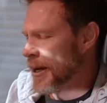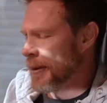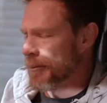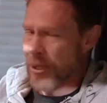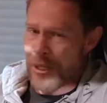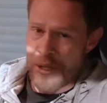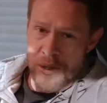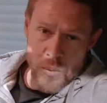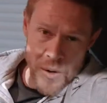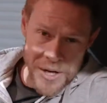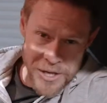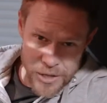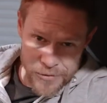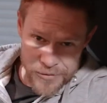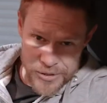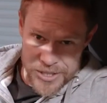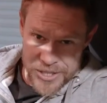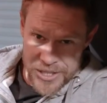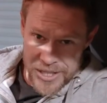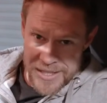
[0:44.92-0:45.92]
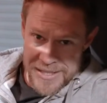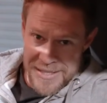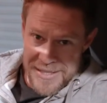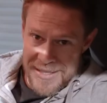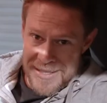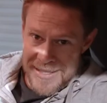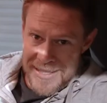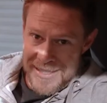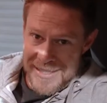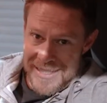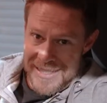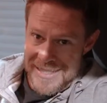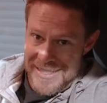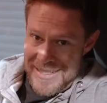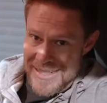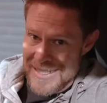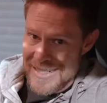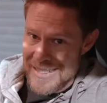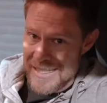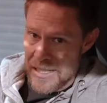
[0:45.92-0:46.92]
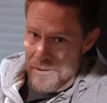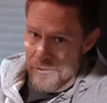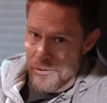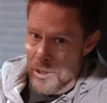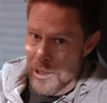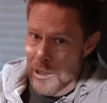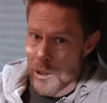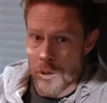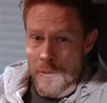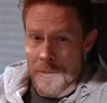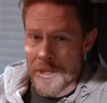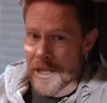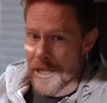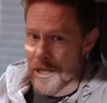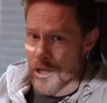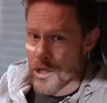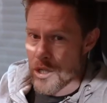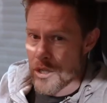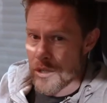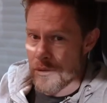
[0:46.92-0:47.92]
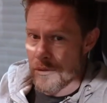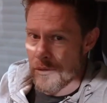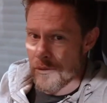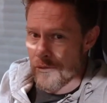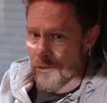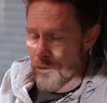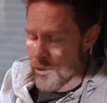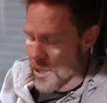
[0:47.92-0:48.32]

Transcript: But the one oversight is that they didn't give you illumination for